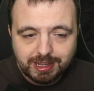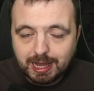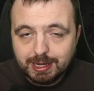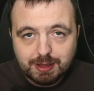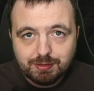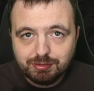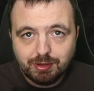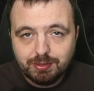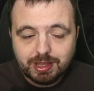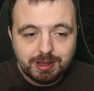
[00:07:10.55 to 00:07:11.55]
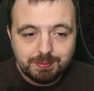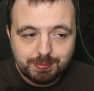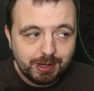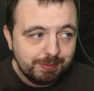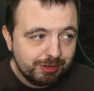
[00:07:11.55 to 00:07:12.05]
I never saw that,
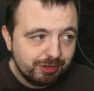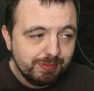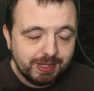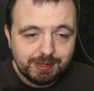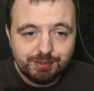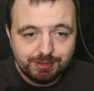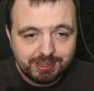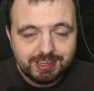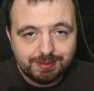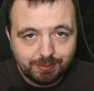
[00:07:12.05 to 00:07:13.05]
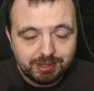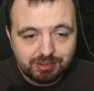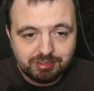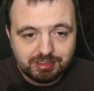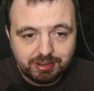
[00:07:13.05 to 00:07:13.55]
but I'm assuming if you did what it
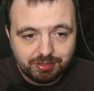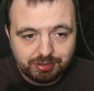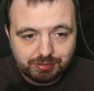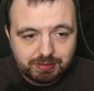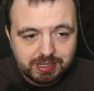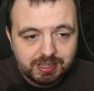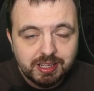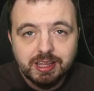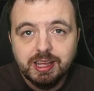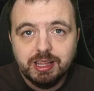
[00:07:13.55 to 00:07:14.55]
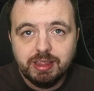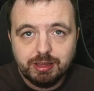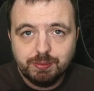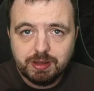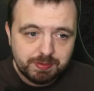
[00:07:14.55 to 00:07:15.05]
just said on the screen, that
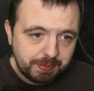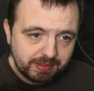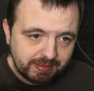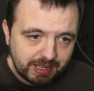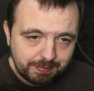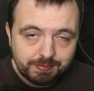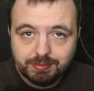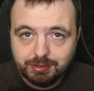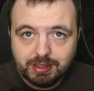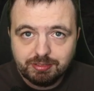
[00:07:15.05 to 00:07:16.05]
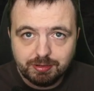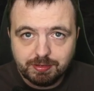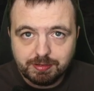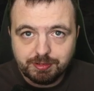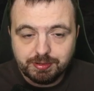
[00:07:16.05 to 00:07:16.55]
you would have a bad time. So that's not
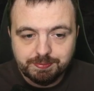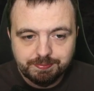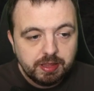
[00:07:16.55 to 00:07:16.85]
very fun.